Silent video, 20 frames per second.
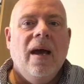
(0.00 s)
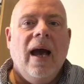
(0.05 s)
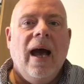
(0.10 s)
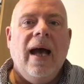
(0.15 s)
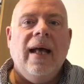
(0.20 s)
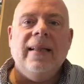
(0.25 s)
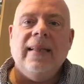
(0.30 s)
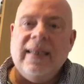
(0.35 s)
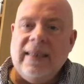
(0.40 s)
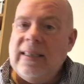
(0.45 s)

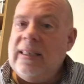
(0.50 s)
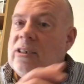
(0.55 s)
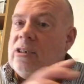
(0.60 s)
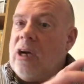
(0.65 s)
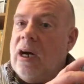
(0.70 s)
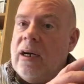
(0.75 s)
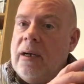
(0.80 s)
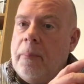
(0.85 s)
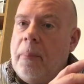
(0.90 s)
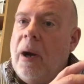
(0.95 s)
And this is
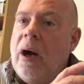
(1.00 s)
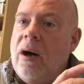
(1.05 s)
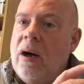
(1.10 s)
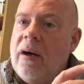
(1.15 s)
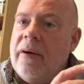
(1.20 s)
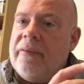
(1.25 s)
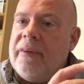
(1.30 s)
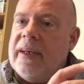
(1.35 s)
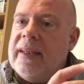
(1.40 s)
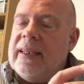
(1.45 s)
kind of
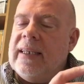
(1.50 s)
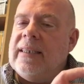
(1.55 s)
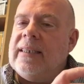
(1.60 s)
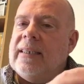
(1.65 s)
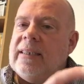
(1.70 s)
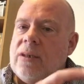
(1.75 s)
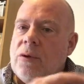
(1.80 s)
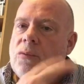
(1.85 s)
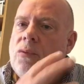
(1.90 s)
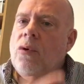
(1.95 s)
part of it. This
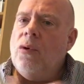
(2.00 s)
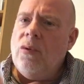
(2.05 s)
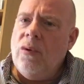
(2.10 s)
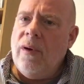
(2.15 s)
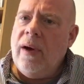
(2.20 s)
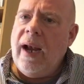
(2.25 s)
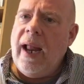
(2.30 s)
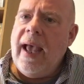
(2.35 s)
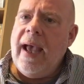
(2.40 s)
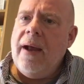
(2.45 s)
is a
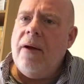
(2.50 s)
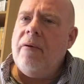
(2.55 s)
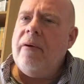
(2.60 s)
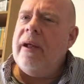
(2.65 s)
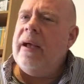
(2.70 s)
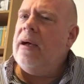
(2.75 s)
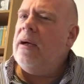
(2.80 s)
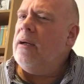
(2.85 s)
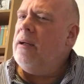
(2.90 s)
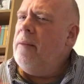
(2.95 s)
rural
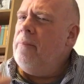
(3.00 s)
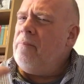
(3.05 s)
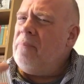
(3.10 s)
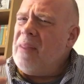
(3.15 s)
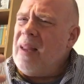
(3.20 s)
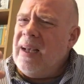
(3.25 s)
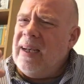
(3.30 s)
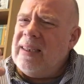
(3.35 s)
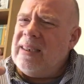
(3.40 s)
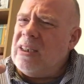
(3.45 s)
area.
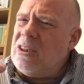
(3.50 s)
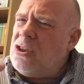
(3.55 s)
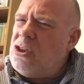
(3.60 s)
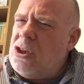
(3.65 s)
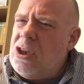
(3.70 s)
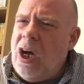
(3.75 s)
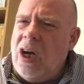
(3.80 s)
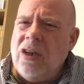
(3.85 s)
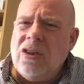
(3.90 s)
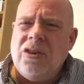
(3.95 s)
It's a
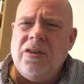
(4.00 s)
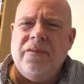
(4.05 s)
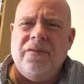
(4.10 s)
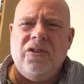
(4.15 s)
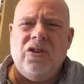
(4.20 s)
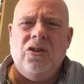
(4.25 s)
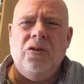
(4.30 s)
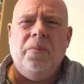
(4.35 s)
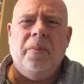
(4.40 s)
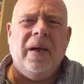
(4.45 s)
touch of
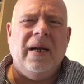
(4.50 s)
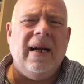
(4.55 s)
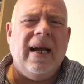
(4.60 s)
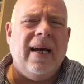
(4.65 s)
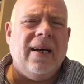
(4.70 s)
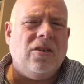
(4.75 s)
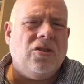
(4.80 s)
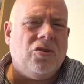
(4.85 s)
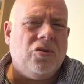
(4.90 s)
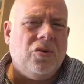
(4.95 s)

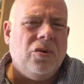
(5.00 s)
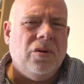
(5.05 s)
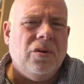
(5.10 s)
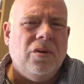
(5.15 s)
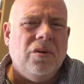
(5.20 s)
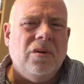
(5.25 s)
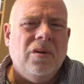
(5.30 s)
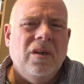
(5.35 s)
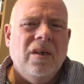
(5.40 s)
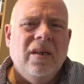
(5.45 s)

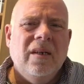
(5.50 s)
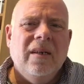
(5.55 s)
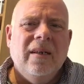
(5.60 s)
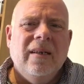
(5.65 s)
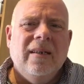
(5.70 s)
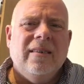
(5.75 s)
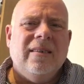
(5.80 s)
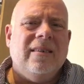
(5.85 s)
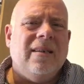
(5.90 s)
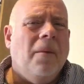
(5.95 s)
supernatural.
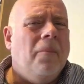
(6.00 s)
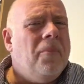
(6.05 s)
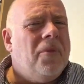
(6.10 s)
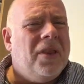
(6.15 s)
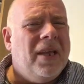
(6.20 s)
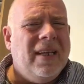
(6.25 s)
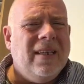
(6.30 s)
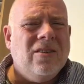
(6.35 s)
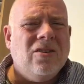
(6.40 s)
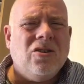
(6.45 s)

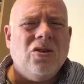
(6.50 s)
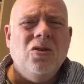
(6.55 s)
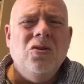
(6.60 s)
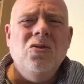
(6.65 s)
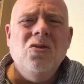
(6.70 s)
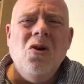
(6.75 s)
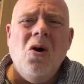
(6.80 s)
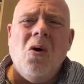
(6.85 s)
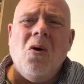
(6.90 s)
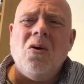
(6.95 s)
Something's
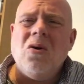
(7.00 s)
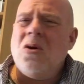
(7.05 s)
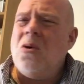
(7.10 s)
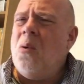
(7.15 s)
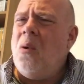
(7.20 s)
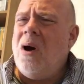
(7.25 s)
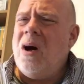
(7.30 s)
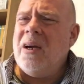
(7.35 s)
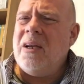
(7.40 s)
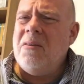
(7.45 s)
not
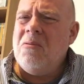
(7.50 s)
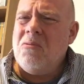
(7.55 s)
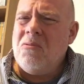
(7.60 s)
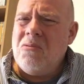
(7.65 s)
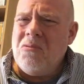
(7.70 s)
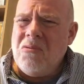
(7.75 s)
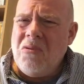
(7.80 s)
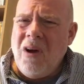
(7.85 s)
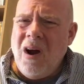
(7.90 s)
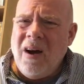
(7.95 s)
quite
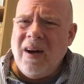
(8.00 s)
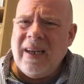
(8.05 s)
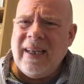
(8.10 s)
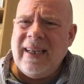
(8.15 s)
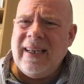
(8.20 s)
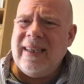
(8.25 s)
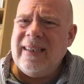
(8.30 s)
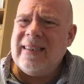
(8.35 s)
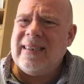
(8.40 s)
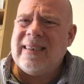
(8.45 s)

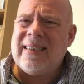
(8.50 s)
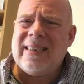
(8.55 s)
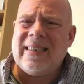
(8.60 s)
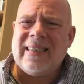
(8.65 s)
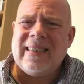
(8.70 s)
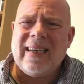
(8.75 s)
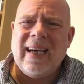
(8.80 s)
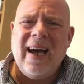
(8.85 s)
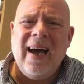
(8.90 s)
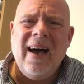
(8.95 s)
right.
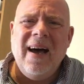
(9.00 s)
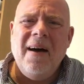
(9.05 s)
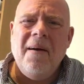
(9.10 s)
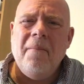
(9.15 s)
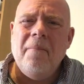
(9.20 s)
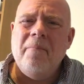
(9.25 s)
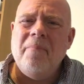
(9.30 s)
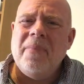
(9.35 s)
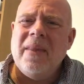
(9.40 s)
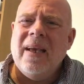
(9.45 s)

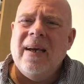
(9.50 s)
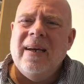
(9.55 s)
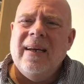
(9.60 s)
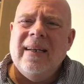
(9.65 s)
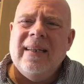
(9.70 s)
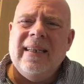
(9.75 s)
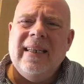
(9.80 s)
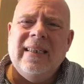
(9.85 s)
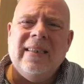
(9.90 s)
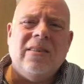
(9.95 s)

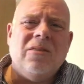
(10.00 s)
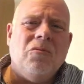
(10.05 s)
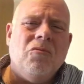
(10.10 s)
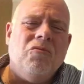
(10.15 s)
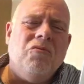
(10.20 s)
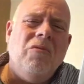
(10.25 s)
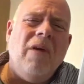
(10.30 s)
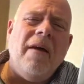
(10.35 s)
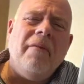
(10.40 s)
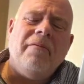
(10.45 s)
There's
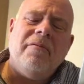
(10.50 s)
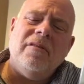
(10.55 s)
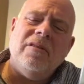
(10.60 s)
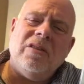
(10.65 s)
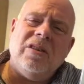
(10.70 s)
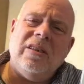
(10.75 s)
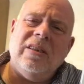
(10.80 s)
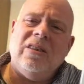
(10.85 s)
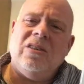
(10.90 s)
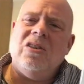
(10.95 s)

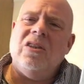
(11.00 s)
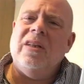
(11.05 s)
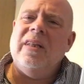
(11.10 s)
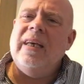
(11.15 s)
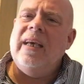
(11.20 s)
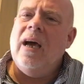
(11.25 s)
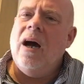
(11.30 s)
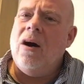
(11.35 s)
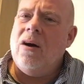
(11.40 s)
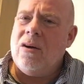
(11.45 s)
references to
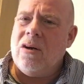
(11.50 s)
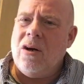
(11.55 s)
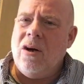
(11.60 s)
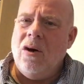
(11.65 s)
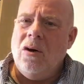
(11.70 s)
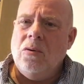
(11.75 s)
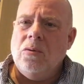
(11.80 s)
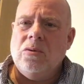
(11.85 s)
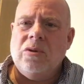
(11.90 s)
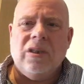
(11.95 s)
the
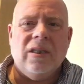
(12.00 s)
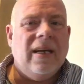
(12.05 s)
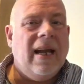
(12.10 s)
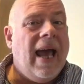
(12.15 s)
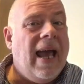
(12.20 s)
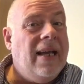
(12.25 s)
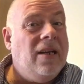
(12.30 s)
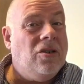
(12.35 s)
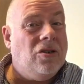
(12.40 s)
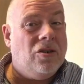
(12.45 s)
occult and
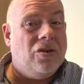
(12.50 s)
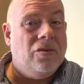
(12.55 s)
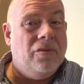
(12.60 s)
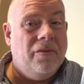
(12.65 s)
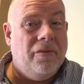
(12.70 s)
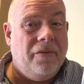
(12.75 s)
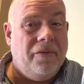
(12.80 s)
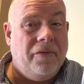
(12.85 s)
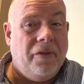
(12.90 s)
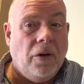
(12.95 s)

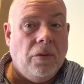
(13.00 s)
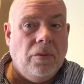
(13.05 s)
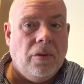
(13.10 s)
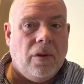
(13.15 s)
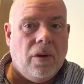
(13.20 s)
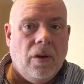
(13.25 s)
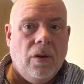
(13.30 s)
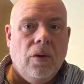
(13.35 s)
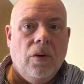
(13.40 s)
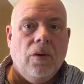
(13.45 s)
ancient
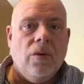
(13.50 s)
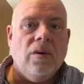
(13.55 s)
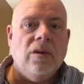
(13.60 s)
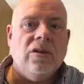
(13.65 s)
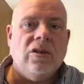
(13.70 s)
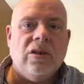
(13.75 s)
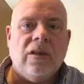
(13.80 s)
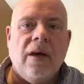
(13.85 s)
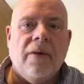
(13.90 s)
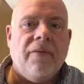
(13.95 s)
folklore
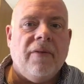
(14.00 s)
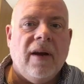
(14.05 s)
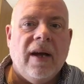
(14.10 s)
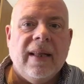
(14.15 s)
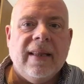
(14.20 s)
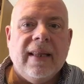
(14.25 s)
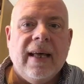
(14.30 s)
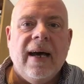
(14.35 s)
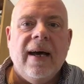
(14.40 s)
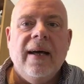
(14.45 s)
and stuff
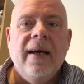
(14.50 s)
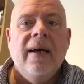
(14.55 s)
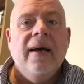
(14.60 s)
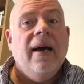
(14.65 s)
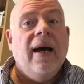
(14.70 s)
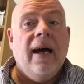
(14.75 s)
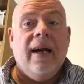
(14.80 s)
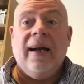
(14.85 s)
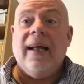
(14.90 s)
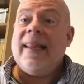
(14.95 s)
like that.
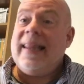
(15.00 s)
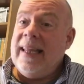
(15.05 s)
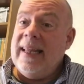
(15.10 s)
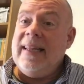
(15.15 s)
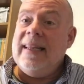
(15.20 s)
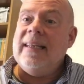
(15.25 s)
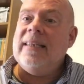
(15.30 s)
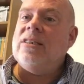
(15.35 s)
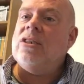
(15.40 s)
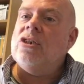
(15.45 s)
And I
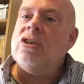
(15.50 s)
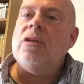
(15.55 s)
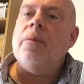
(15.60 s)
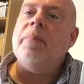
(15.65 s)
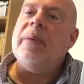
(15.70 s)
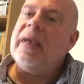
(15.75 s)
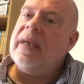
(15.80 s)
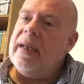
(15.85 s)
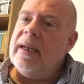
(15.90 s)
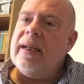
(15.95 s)
think this is the
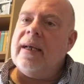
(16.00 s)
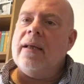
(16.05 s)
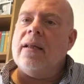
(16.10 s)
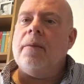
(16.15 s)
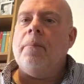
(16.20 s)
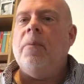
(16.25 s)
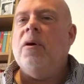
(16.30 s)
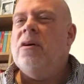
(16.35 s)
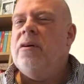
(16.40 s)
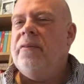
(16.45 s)
beginning of
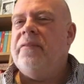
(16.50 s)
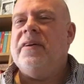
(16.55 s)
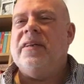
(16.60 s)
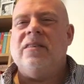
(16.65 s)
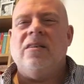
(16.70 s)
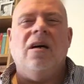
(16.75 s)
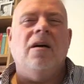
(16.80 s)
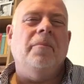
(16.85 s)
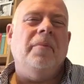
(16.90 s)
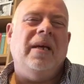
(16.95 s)
the perfect
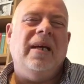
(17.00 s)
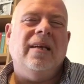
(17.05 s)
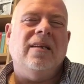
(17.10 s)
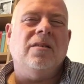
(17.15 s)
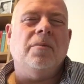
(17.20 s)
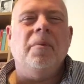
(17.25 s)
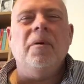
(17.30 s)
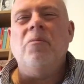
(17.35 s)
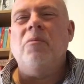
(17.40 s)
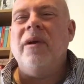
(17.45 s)
time of year
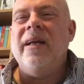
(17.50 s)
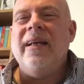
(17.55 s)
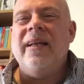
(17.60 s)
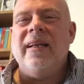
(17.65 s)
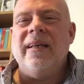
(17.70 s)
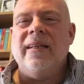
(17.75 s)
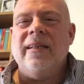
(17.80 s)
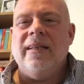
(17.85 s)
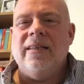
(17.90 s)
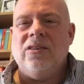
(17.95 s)
to be
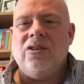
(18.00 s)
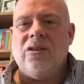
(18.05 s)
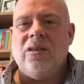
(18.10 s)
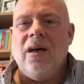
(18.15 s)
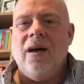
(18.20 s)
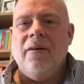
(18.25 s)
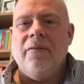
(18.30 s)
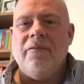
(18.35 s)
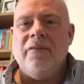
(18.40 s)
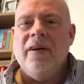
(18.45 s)
reading this
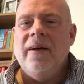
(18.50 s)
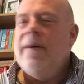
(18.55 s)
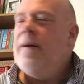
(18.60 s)
stuff.